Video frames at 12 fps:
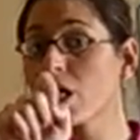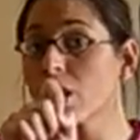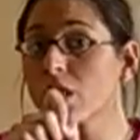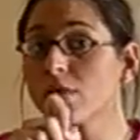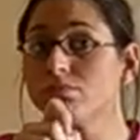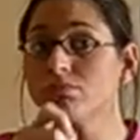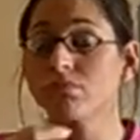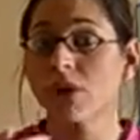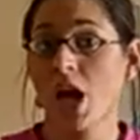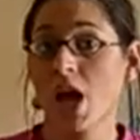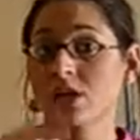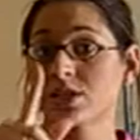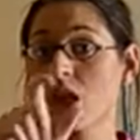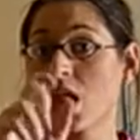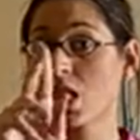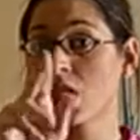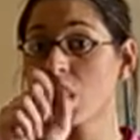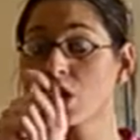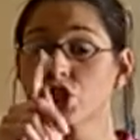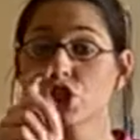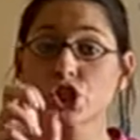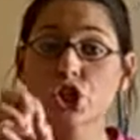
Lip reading: if it will conduct electricity,